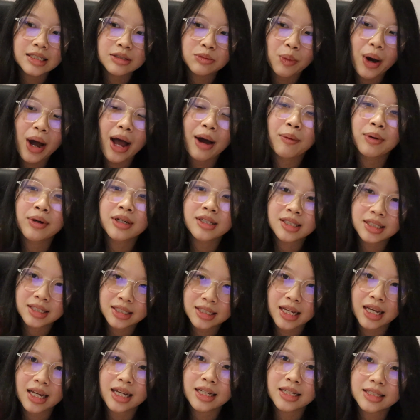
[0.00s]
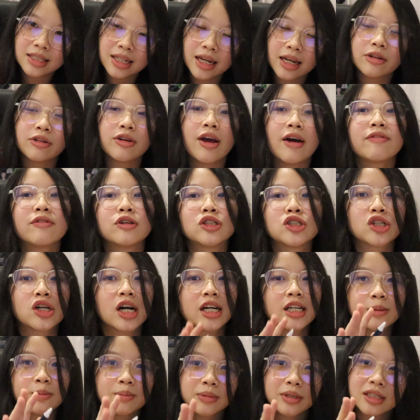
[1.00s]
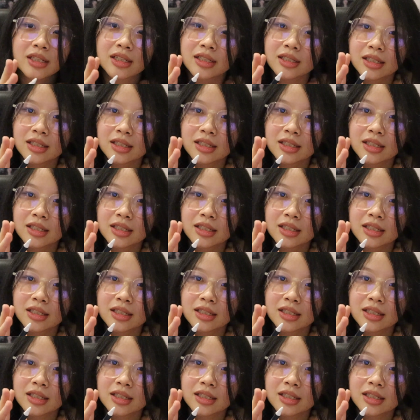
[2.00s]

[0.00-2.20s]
what I want to say is that you have to trust me.